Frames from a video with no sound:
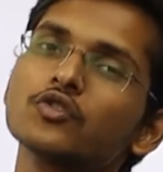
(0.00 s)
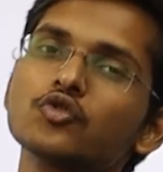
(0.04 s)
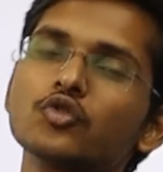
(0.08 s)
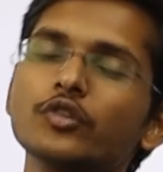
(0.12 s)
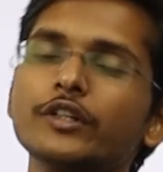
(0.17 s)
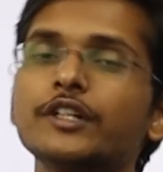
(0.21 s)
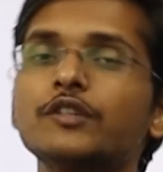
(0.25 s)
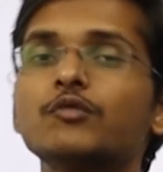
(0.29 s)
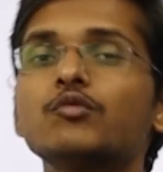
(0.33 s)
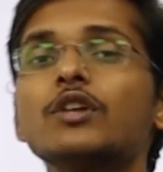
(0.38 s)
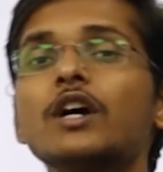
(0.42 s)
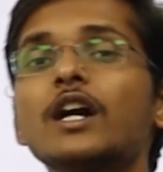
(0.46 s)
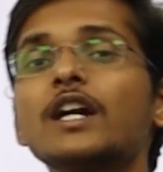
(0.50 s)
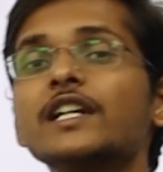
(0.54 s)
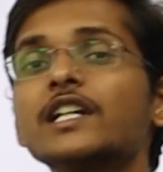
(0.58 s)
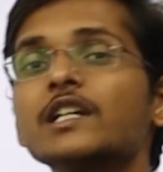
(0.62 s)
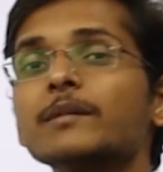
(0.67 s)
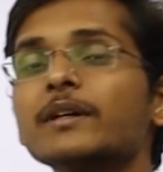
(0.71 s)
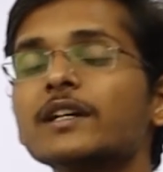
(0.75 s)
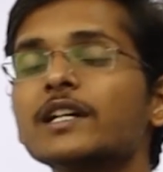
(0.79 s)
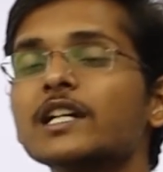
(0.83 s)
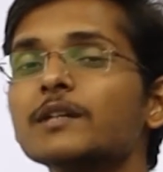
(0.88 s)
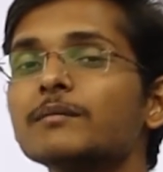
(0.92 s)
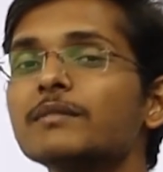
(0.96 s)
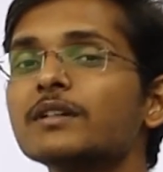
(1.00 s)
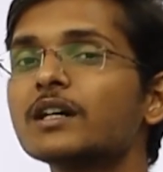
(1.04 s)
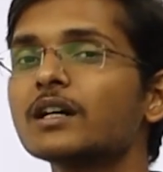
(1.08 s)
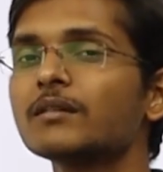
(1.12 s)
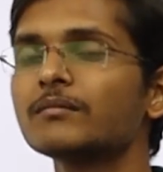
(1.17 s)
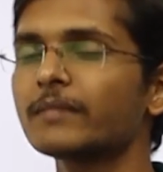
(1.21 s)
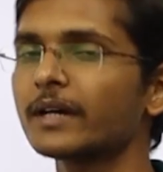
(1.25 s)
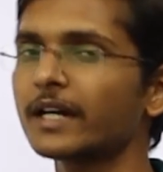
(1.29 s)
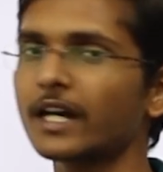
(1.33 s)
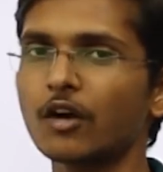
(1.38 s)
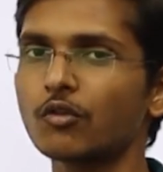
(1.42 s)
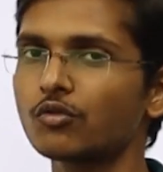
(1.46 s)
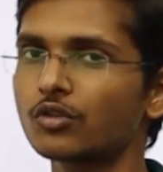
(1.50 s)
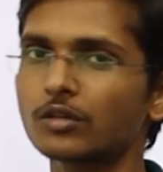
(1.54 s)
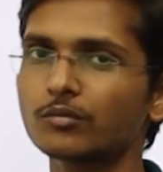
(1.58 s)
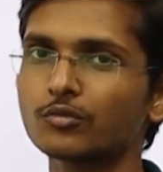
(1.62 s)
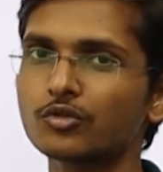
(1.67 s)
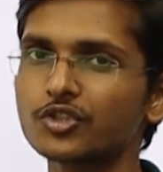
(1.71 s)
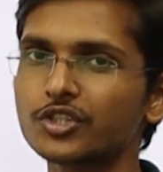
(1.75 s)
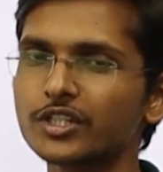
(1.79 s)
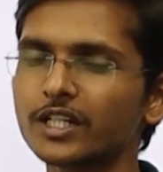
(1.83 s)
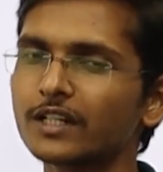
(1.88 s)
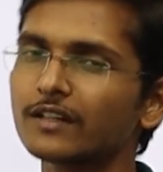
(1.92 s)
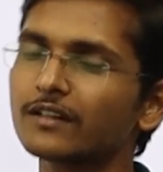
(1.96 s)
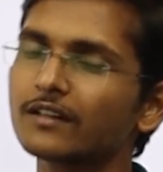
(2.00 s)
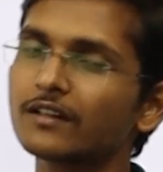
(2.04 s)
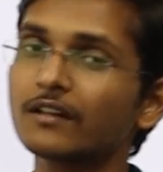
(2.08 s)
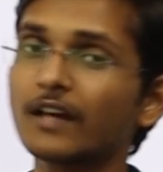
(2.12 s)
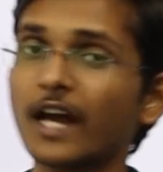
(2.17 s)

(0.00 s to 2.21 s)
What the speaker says: So it would ultimately become my outermost shell